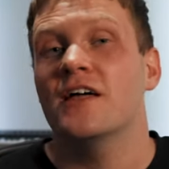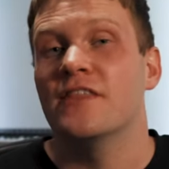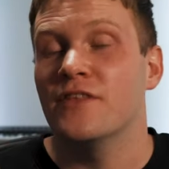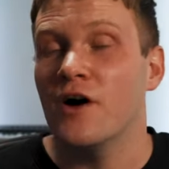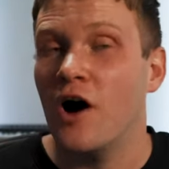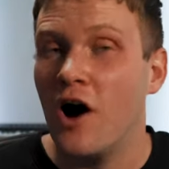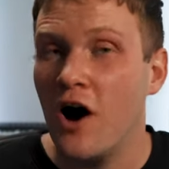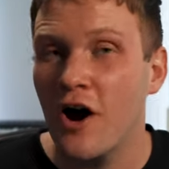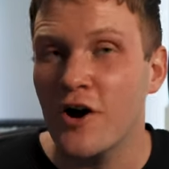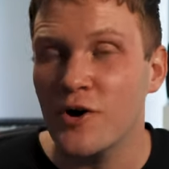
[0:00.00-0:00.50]

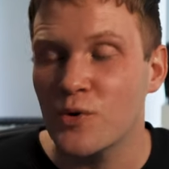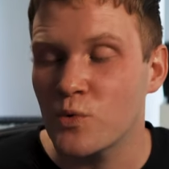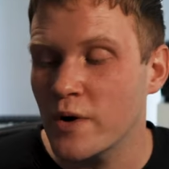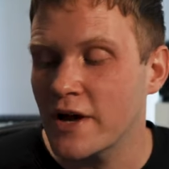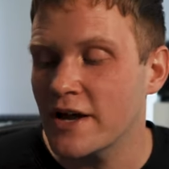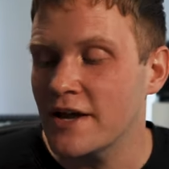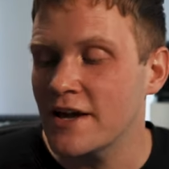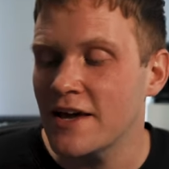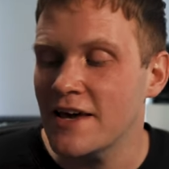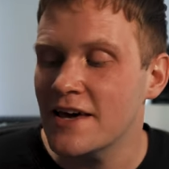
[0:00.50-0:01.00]
the hard
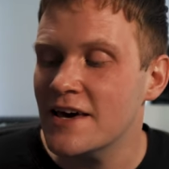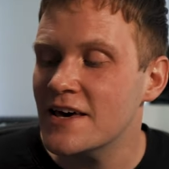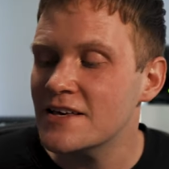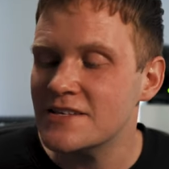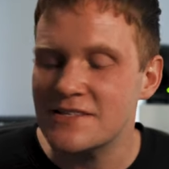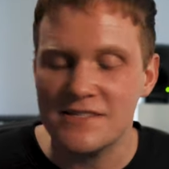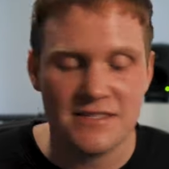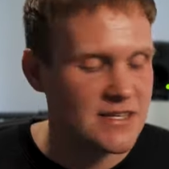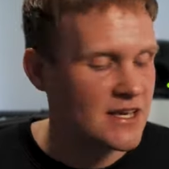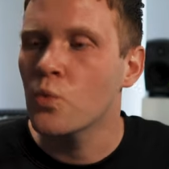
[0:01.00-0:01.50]
way
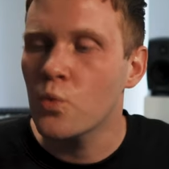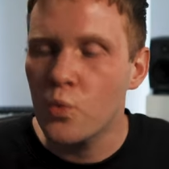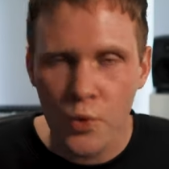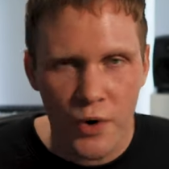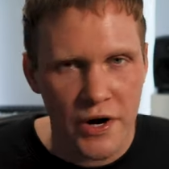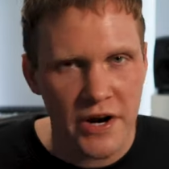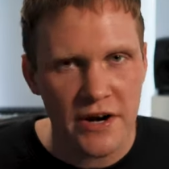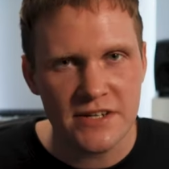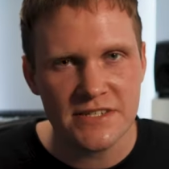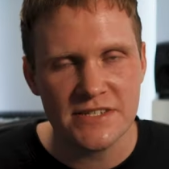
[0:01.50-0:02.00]
is
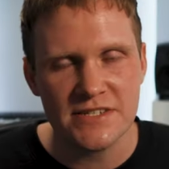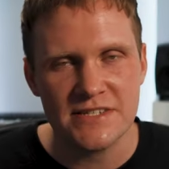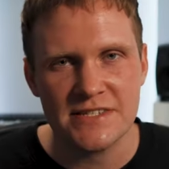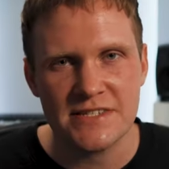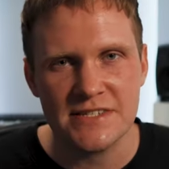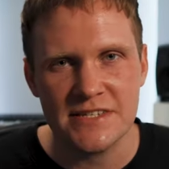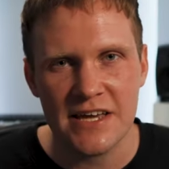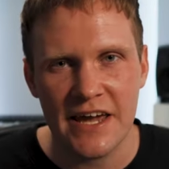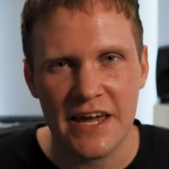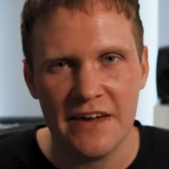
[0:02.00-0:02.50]
where to
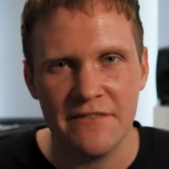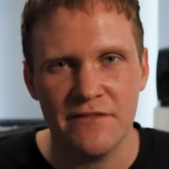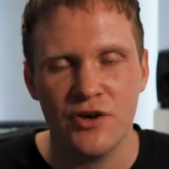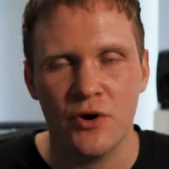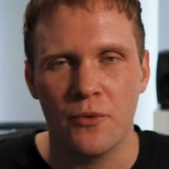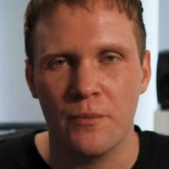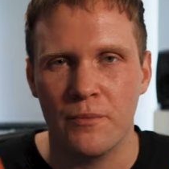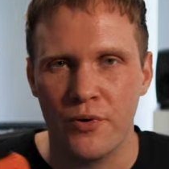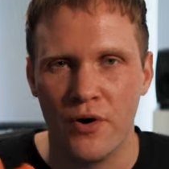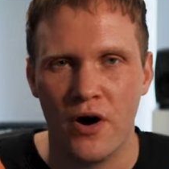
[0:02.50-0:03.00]
save
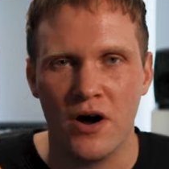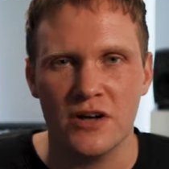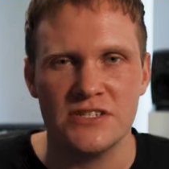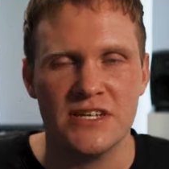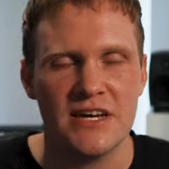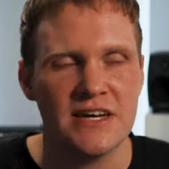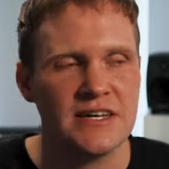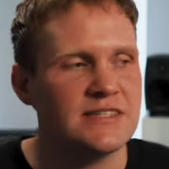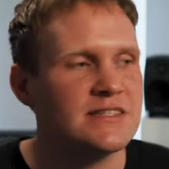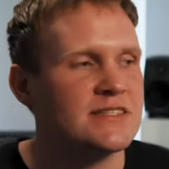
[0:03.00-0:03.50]
your
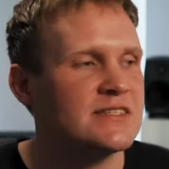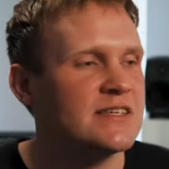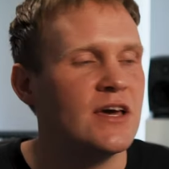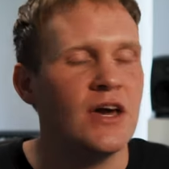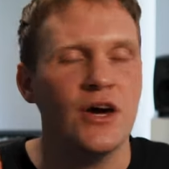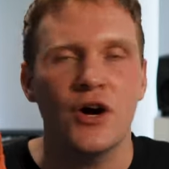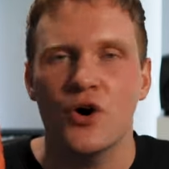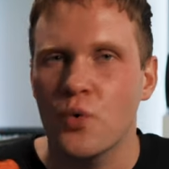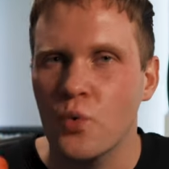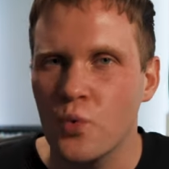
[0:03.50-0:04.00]

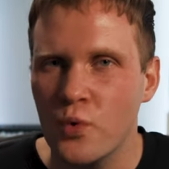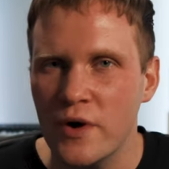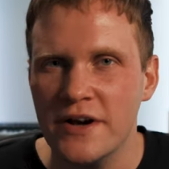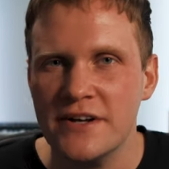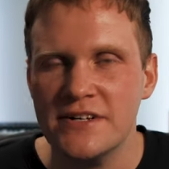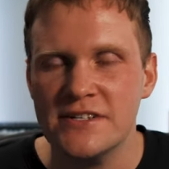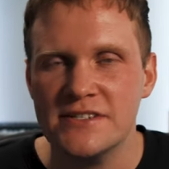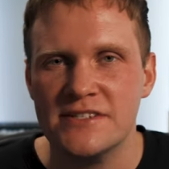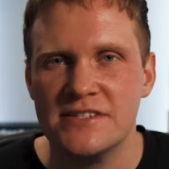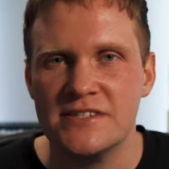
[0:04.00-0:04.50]
projects,
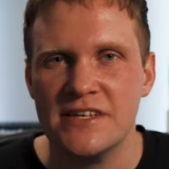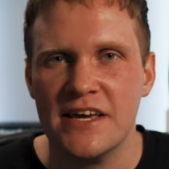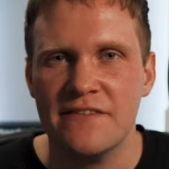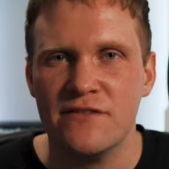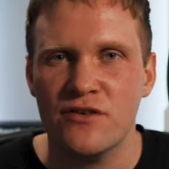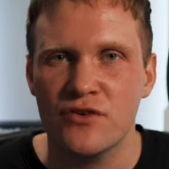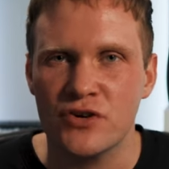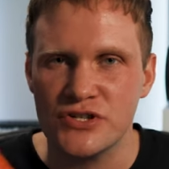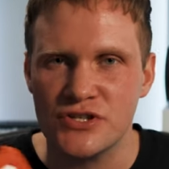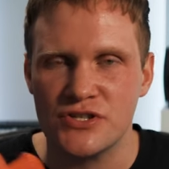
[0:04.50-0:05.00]
where to
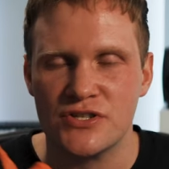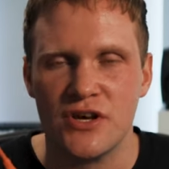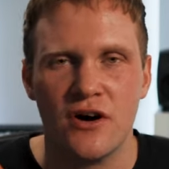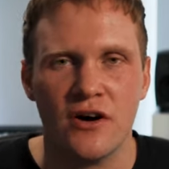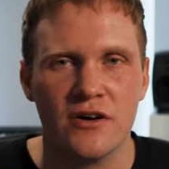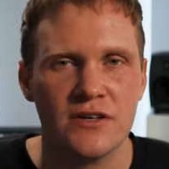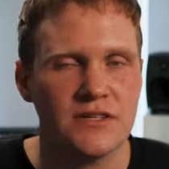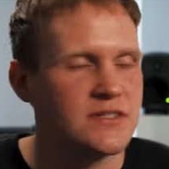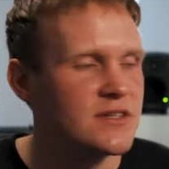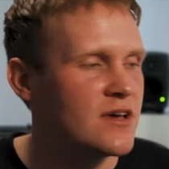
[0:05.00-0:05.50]
save your
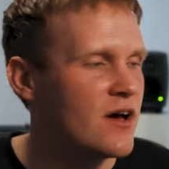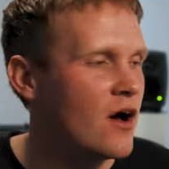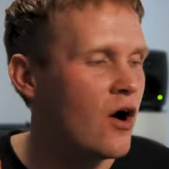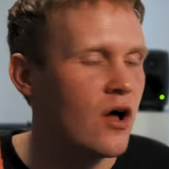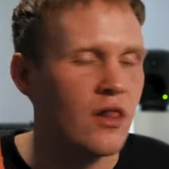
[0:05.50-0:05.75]
songs,